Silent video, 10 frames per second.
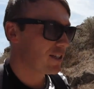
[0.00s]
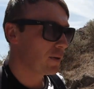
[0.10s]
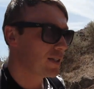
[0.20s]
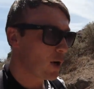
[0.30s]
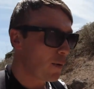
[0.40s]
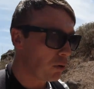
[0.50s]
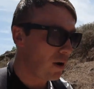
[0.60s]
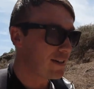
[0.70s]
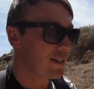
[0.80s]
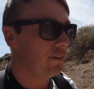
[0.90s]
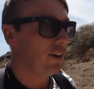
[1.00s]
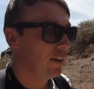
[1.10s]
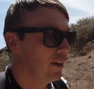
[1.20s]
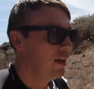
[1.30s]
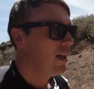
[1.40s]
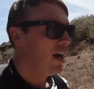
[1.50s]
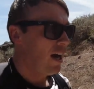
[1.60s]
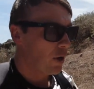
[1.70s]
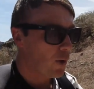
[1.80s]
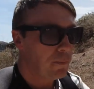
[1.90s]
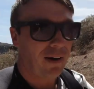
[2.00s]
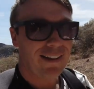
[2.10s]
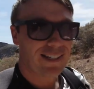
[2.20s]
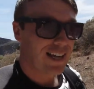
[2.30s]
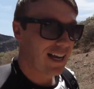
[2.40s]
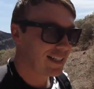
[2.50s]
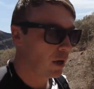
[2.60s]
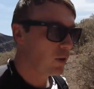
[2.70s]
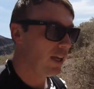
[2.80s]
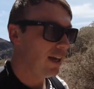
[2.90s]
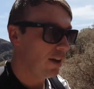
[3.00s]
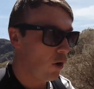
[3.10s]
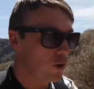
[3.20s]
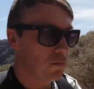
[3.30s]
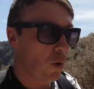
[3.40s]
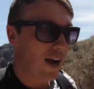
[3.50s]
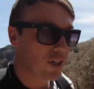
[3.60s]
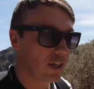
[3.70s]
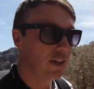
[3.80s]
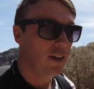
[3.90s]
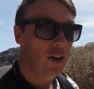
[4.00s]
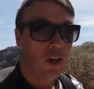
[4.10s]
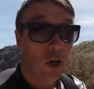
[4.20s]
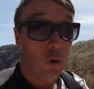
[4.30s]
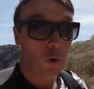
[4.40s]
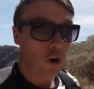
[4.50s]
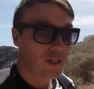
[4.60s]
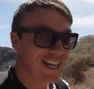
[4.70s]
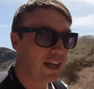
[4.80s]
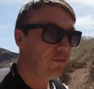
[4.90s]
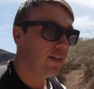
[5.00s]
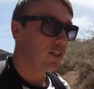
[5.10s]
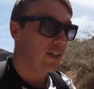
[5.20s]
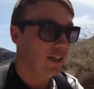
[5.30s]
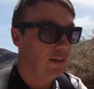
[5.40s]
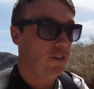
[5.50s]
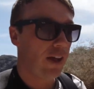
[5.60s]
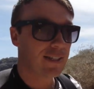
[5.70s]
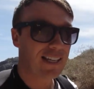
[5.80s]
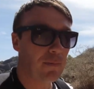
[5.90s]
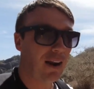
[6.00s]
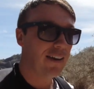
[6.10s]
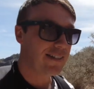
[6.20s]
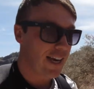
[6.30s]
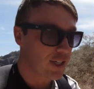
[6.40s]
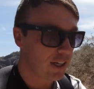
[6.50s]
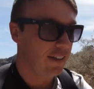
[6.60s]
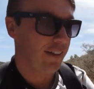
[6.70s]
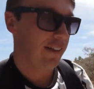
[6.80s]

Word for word: So it's so impressive and a great place to test out the Osmo Action Rocksteady feature for that stabilization.